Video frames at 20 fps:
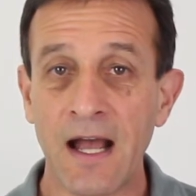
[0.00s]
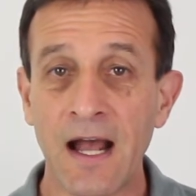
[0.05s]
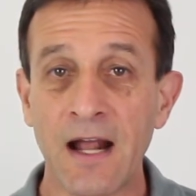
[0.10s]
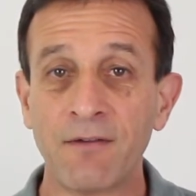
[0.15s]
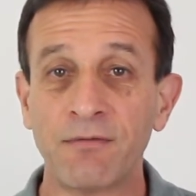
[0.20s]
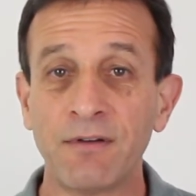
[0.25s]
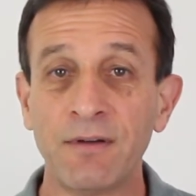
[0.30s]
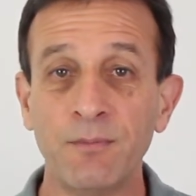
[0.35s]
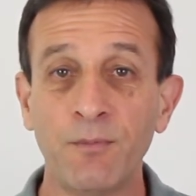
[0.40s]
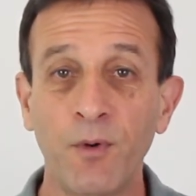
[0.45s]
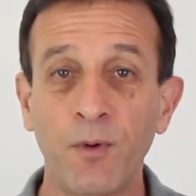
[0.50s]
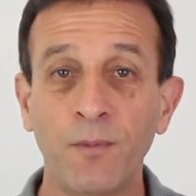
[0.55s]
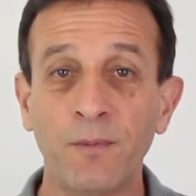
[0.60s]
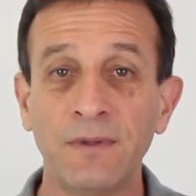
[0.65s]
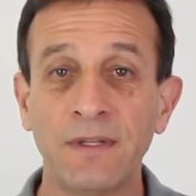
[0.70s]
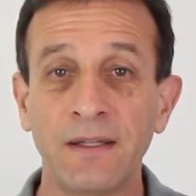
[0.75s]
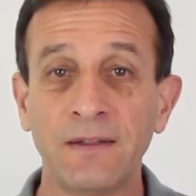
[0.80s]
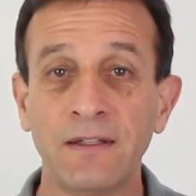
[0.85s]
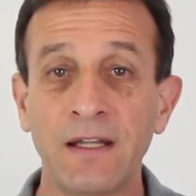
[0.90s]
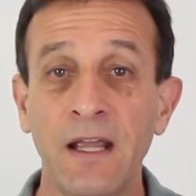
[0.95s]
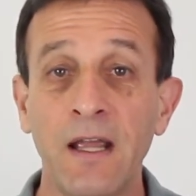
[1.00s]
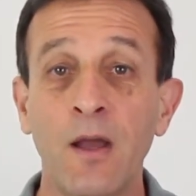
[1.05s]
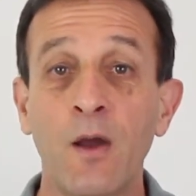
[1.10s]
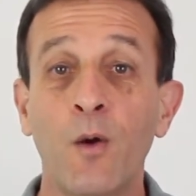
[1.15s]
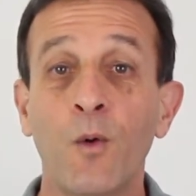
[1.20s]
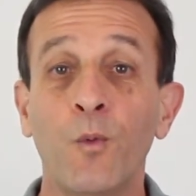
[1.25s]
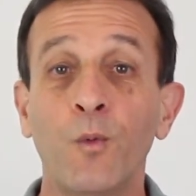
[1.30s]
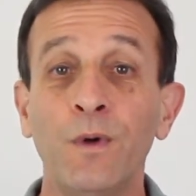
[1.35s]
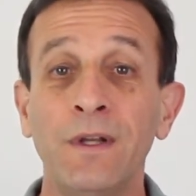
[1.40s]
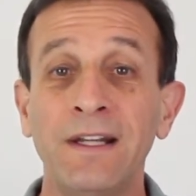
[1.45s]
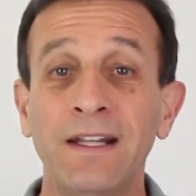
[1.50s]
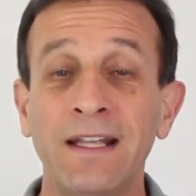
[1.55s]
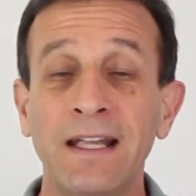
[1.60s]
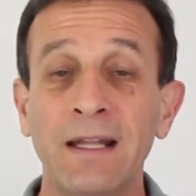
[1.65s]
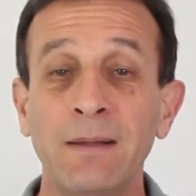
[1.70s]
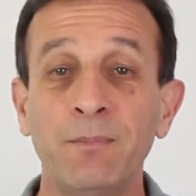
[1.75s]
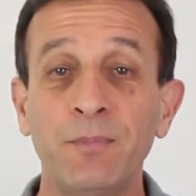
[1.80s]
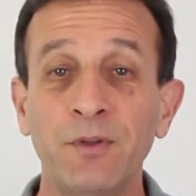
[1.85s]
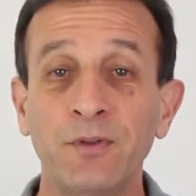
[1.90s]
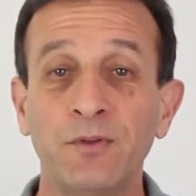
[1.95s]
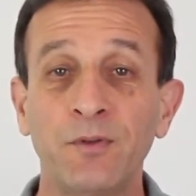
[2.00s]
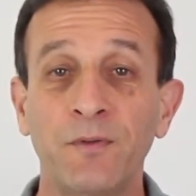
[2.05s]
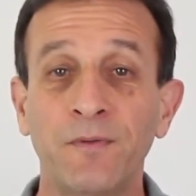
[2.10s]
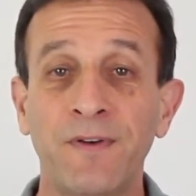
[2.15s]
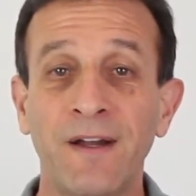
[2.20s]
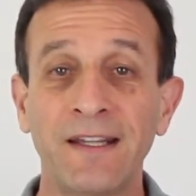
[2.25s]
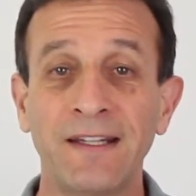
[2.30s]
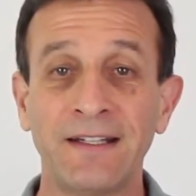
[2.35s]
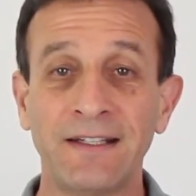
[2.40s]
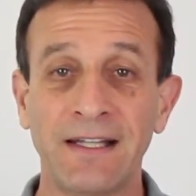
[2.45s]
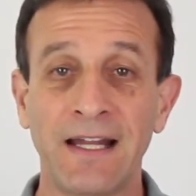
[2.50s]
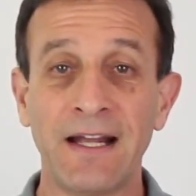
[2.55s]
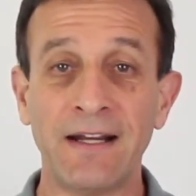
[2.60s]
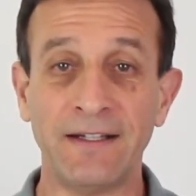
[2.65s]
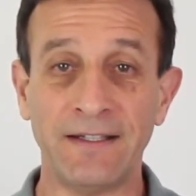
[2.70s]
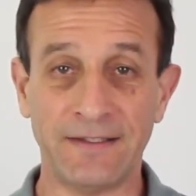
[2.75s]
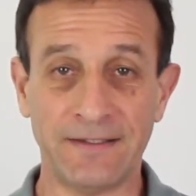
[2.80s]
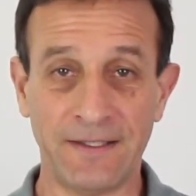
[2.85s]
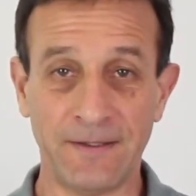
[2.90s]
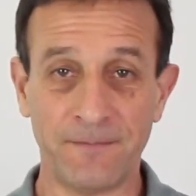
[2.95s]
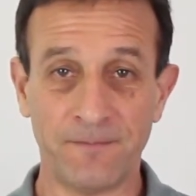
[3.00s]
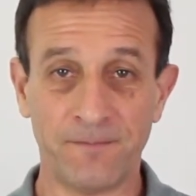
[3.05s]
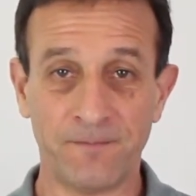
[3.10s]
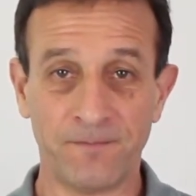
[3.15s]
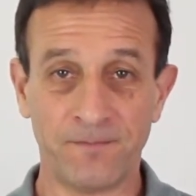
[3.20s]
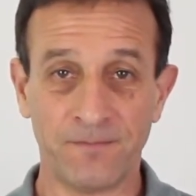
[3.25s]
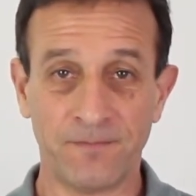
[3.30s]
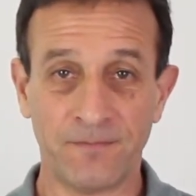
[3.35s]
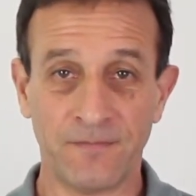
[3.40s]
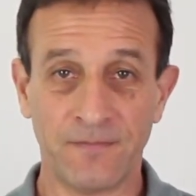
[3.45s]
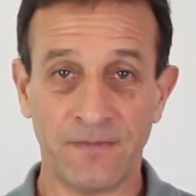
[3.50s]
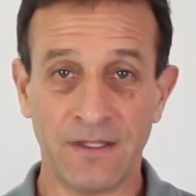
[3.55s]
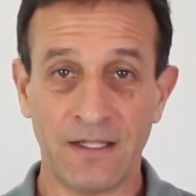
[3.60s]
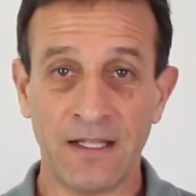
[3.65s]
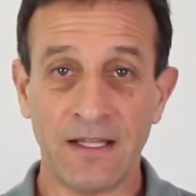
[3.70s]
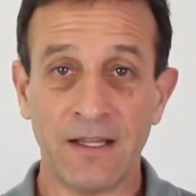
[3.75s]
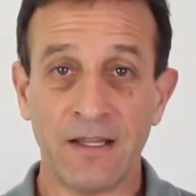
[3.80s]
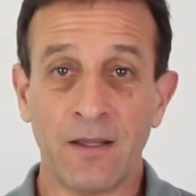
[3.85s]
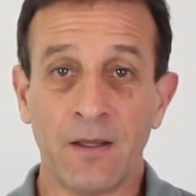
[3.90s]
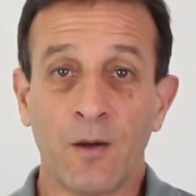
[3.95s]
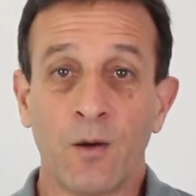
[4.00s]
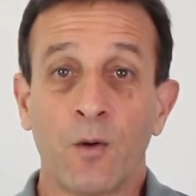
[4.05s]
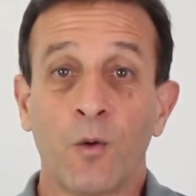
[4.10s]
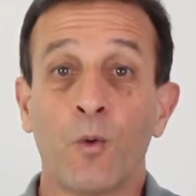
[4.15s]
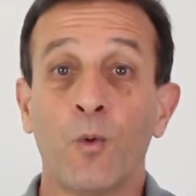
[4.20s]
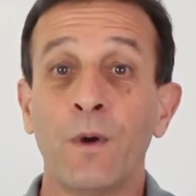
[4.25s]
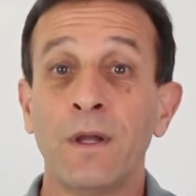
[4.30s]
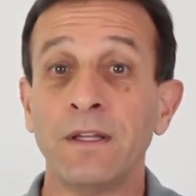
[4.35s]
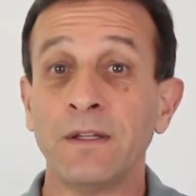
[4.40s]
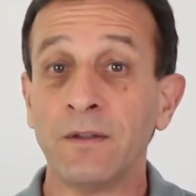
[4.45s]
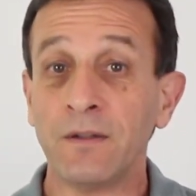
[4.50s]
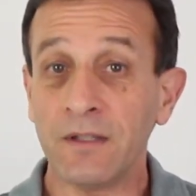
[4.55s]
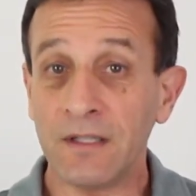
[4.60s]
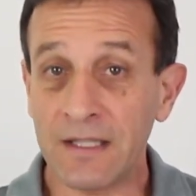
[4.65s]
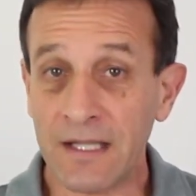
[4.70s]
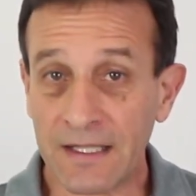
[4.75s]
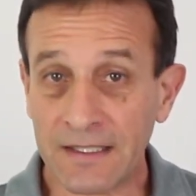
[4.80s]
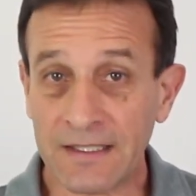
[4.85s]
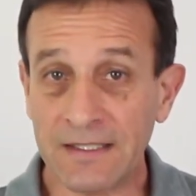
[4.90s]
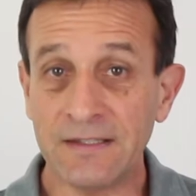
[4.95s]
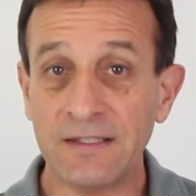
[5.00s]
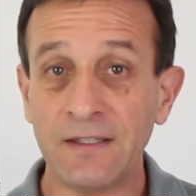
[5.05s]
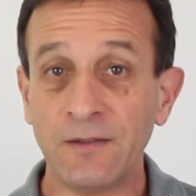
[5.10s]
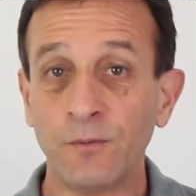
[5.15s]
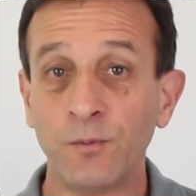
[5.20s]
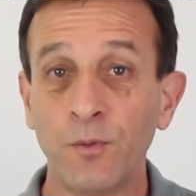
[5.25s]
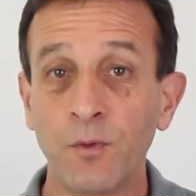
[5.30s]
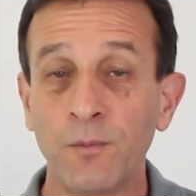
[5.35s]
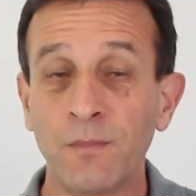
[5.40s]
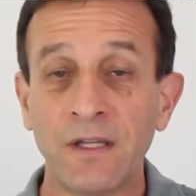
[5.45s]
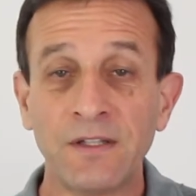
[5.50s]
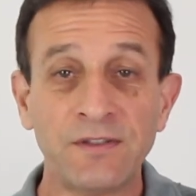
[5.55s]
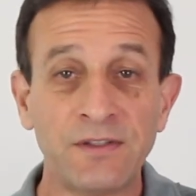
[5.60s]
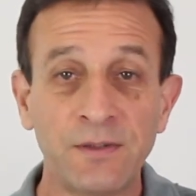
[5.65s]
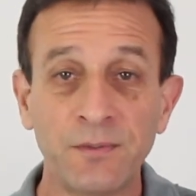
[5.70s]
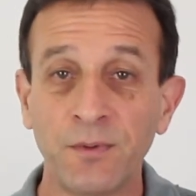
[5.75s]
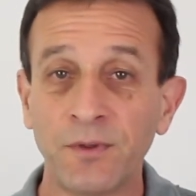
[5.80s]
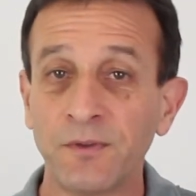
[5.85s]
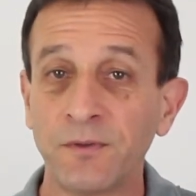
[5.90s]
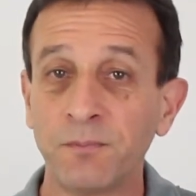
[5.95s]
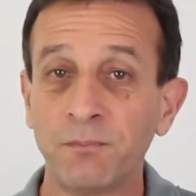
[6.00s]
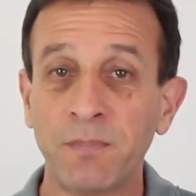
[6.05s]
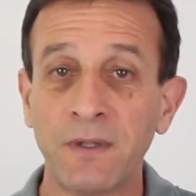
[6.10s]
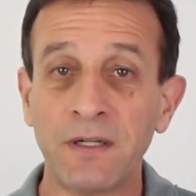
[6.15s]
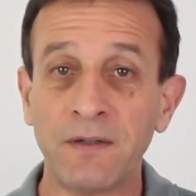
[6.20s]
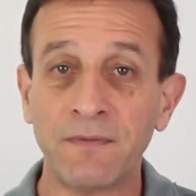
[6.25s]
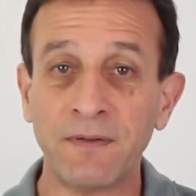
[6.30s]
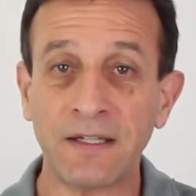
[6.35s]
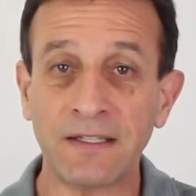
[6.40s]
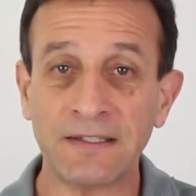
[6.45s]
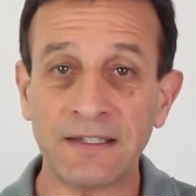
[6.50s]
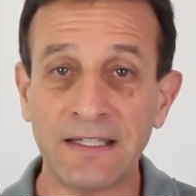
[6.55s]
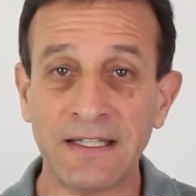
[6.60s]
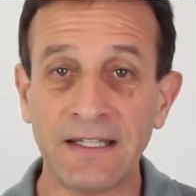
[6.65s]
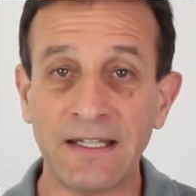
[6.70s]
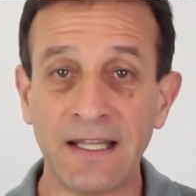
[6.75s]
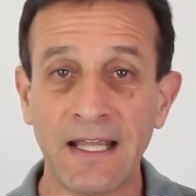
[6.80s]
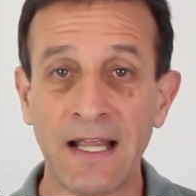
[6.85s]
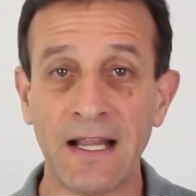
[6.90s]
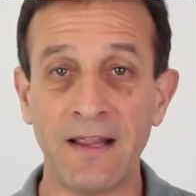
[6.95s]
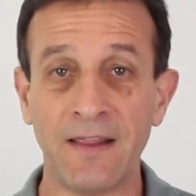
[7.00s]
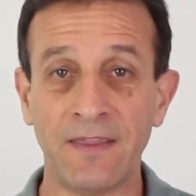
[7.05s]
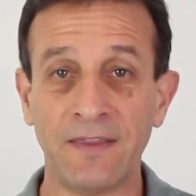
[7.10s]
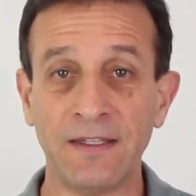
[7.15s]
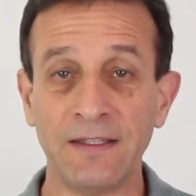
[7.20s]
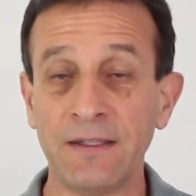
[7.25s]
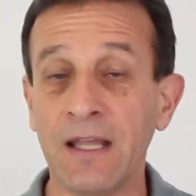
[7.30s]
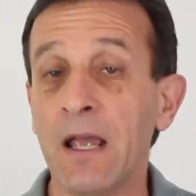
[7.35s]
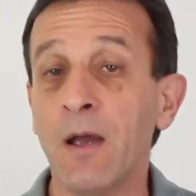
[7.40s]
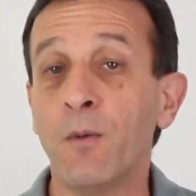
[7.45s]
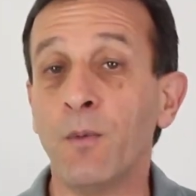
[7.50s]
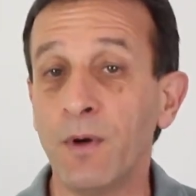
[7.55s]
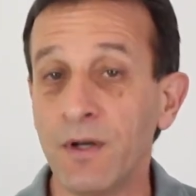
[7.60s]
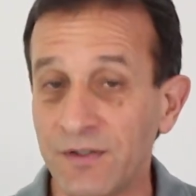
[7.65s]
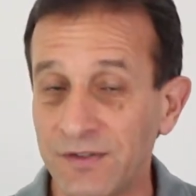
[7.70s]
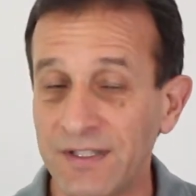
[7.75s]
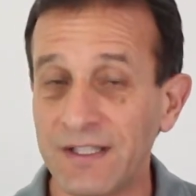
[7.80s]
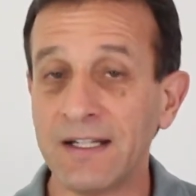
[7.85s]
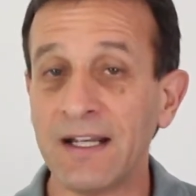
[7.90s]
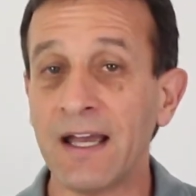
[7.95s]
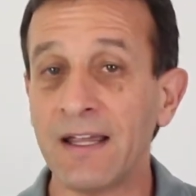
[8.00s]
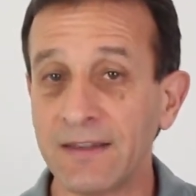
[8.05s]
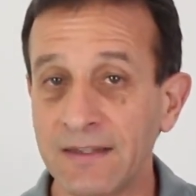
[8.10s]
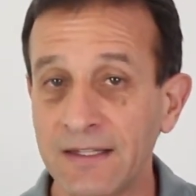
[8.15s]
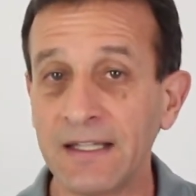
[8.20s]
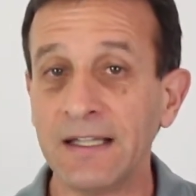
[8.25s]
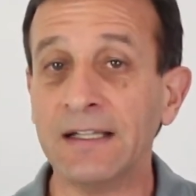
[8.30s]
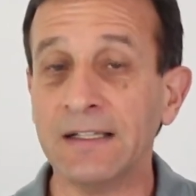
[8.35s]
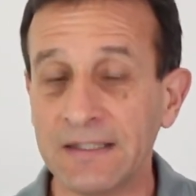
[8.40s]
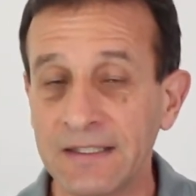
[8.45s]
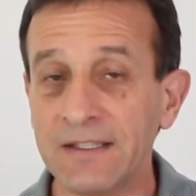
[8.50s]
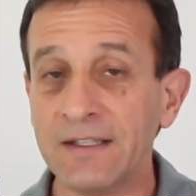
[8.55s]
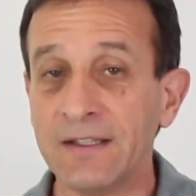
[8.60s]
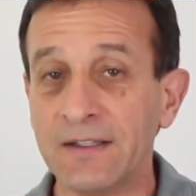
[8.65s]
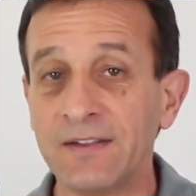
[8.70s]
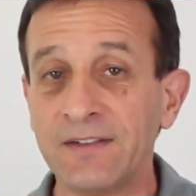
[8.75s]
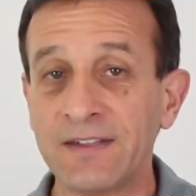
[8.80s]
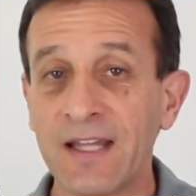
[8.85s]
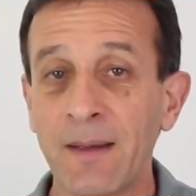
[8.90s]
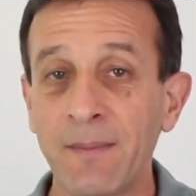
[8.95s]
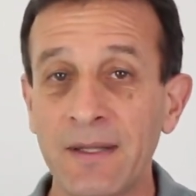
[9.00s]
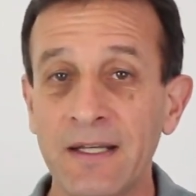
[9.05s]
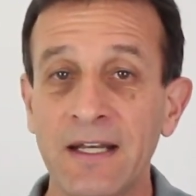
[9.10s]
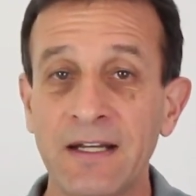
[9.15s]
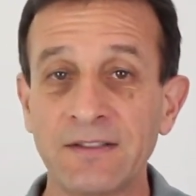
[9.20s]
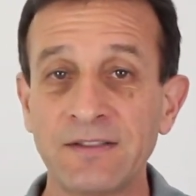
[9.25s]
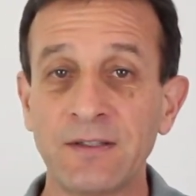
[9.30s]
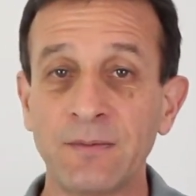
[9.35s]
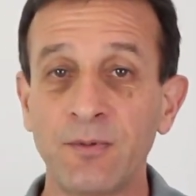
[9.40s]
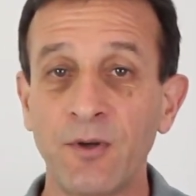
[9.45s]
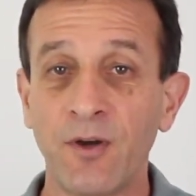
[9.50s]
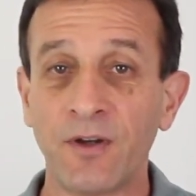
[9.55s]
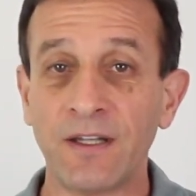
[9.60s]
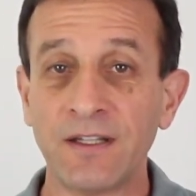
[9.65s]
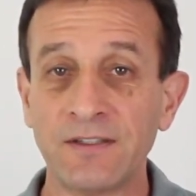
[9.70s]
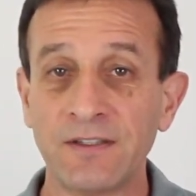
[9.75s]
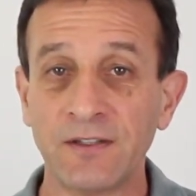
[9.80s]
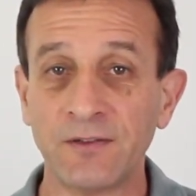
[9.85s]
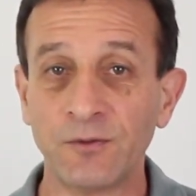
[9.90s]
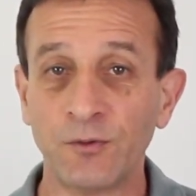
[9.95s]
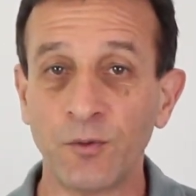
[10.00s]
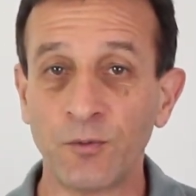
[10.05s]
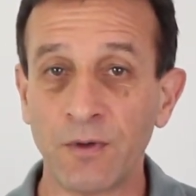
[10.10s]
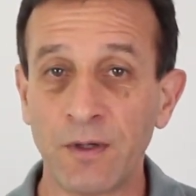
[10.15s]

and remove them, will help you to find clarity. when, like in this woman, she was perfectly healthy. Well, she had some energy blockages to